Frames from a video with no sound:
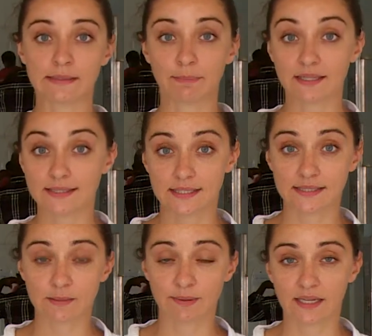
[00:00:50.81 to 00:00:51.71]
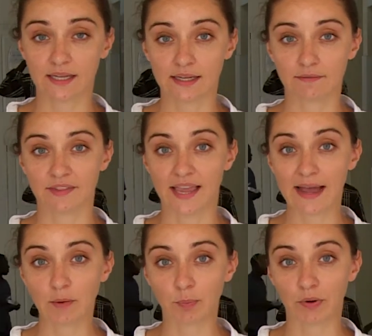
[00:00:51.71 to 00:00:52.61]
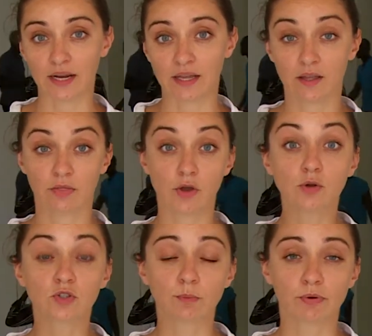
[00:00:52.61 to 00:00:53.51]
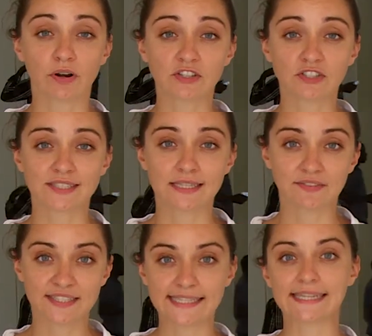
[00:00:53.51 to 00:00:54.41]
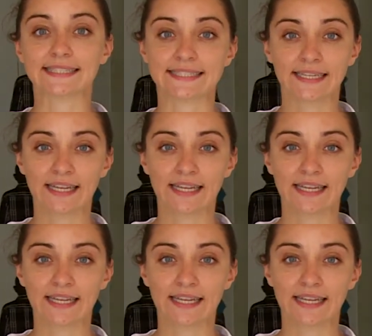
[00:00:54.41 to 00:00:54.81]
But since the beginning of the outbreak, those operations have ceased.